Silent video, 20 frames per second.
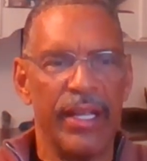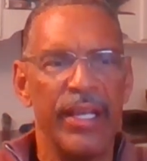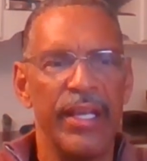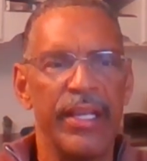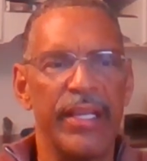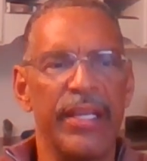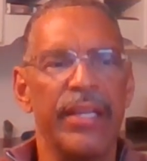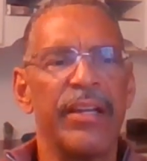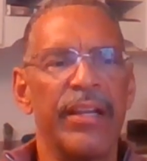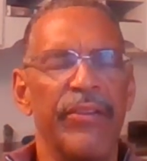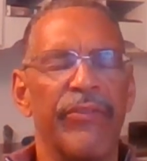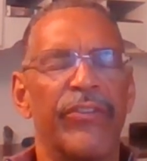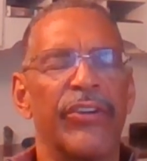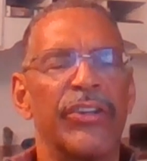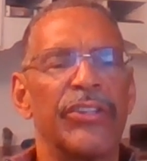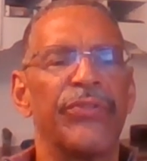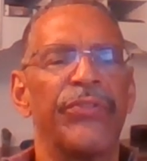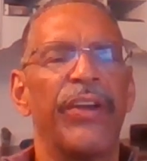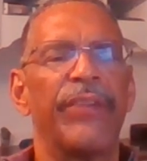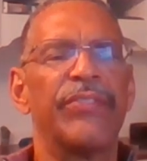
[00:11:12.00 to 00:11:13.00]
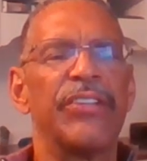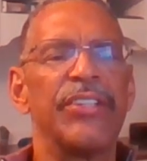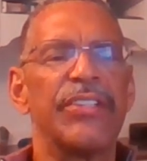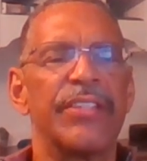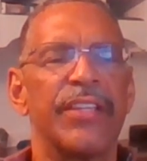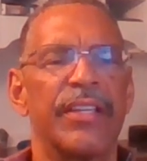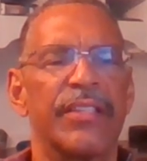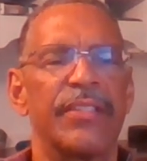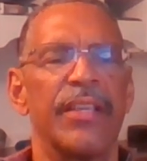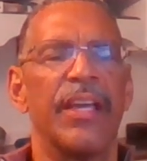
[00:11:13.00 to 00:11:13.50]
here in verse
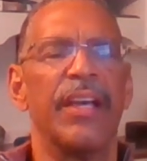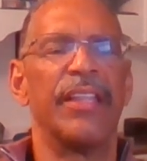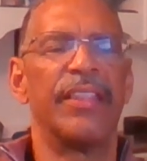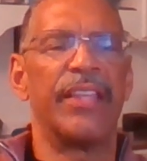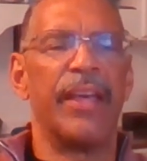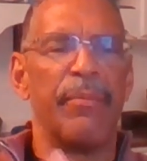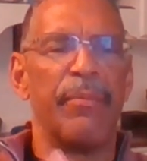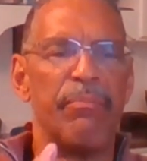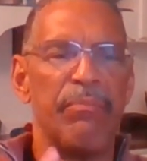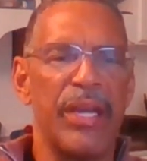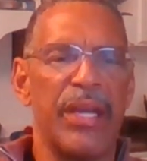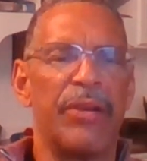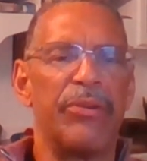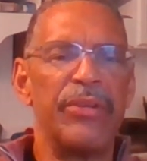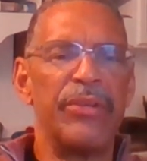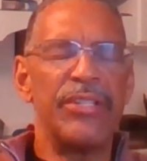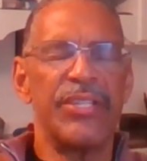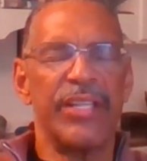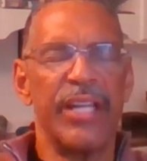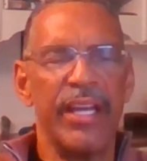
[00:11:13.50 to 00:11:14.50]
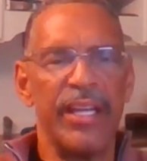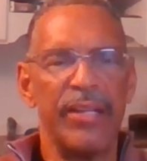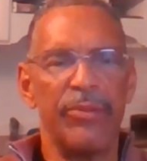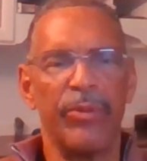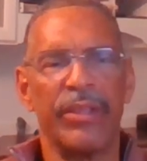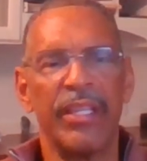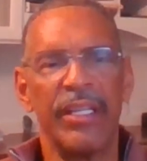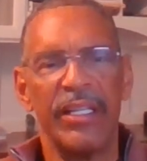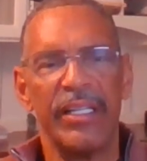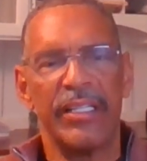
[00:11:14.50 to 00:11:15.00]
56 that Mary stayed with
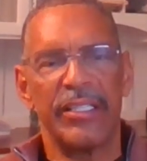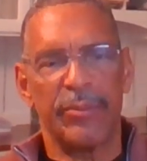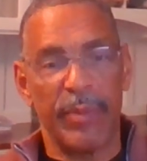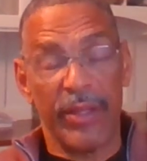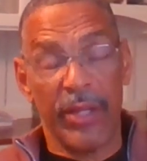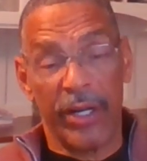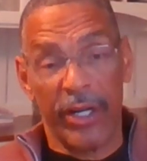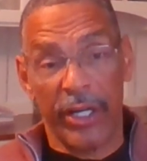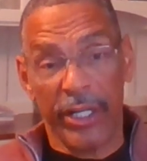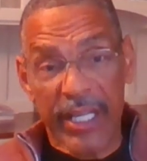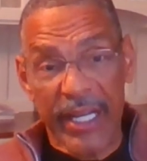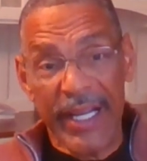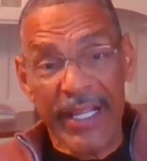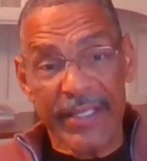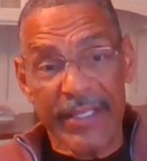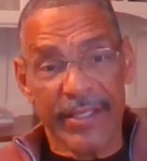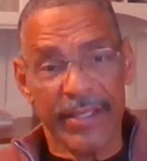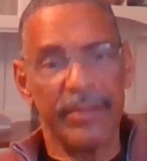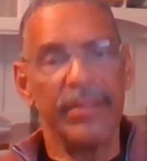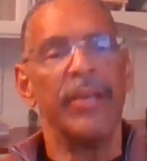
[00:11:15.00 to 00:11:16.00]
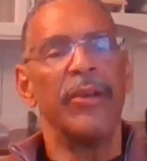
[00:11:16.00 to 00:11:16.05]
Elizabeth, her cousin,